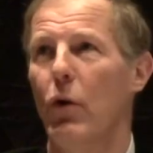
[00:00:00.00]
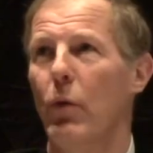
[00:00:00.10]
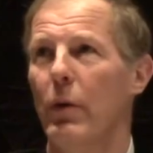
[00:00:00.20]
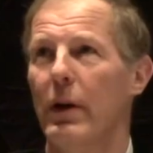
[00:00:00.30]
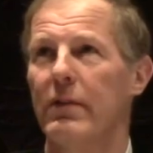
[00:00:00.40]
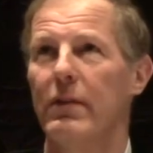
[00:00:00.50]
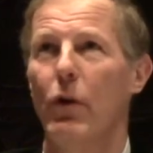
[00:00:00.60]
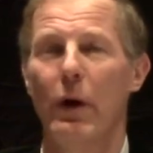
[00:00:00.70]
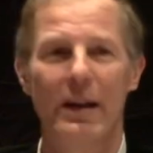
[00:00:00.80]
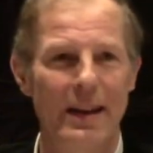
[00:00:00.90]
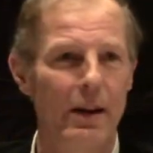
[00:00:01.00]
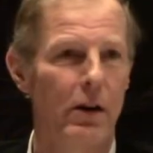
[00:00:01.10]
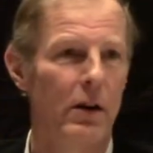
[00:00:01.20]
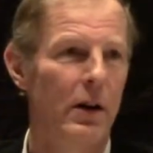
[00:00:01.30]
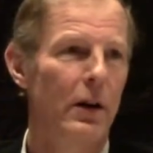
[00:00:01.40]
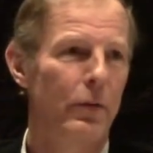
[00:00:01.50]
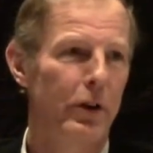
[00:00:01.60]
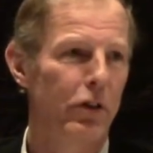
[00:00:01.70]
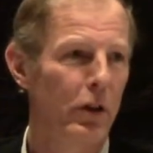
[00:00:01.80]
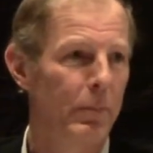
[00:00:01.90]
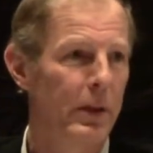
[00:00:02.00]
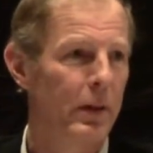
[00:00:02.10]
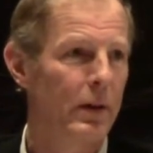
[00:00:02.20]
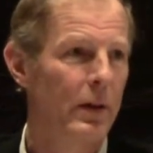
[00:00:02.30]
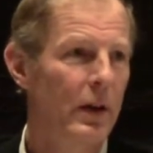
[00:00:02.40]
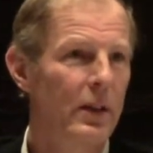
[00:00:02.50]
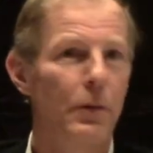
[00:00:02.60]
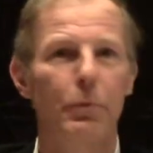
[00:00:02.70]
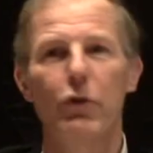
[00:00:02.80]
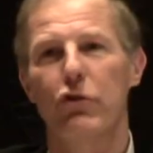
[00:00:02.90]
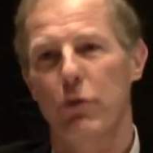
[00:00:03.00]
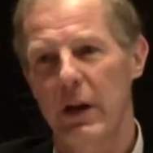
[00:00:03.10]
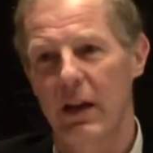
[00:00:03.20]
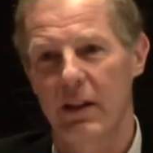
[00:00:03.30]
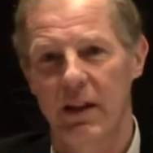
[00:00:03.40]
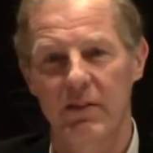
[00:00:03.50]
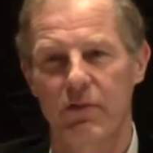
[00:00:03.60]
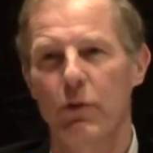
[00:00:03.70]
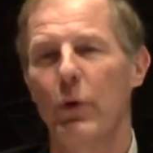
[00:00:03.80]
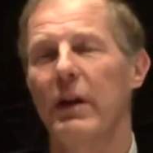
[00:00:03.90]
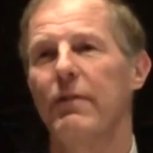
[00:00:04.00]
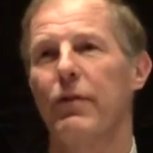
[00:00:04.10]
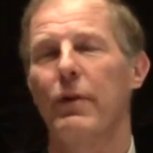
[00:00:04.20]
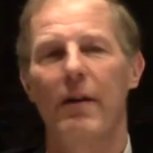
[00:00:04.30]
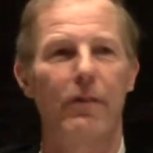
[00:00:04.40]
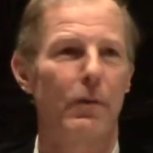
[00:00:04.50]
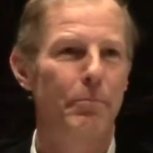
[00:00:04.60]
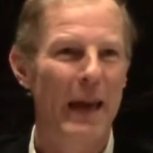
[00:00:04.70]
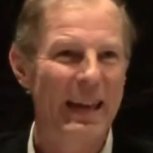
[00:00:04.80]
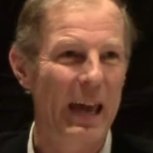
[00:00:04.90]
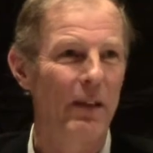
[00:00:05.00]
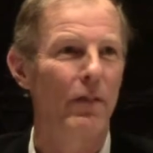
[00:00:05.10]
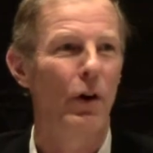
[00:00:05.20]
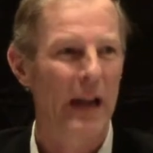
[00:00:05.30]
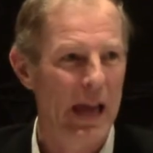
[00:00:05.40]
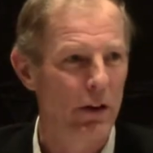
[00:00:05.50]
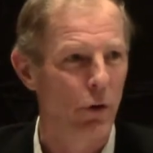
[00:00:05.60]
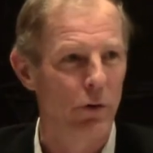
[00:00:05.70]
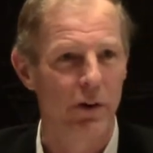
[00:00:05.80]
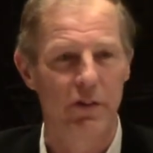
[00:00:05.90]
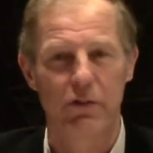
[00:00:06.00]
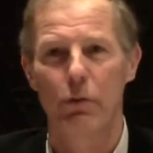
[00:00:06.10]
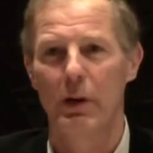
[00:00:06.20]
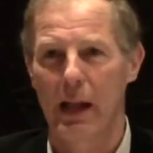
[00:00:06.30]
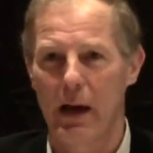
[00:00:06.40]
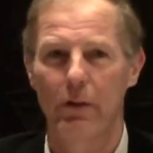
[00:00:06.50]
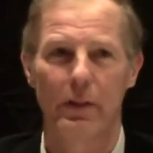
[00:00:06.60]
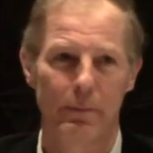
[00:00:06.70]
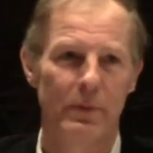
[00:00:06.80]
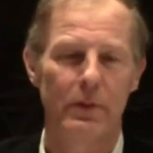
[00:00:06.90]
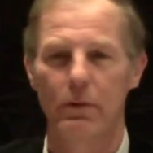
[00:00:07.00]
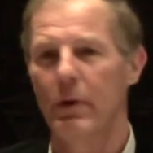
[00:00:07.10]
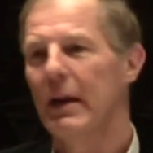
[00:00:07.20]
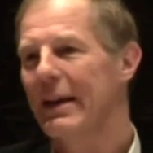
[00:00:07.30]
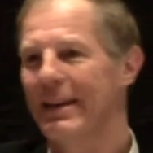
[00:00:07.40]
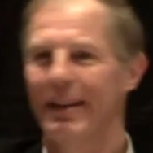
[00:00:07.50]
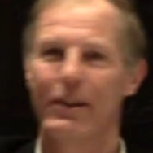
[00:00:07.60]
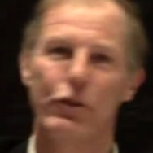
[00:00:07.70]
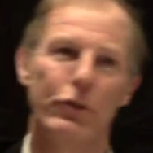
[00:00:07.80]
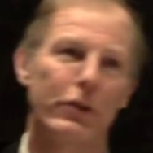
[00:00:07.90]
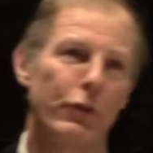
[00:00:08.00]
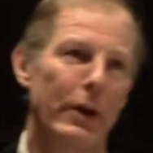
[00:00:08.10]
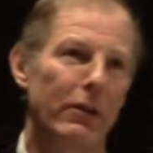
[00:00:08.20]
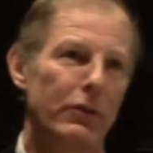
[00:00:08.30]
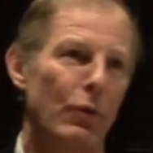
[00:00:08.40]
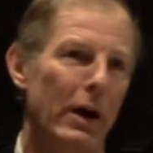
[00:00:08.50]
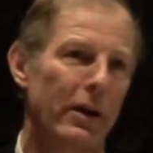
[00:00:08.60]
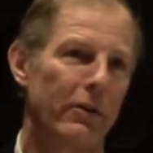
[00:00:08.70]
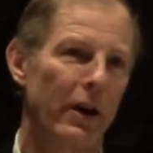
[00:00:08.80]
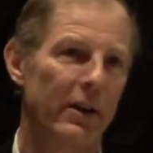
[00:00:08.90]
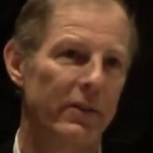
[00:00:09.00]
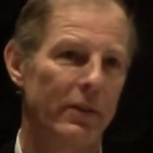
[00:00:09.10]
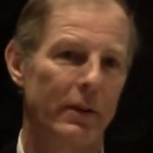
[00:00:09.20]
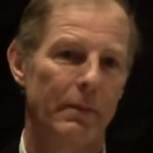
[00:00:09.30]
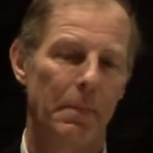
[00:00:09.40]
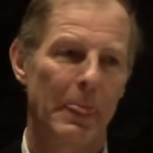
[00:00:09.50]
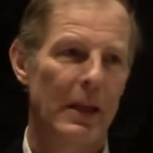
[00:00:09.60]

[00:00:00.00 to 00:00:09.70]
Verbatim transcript: no, it's nowhere near what it should be. The, the Bruce Trail is going forever, begging landowners to allow them to continue the trail to walk across uh,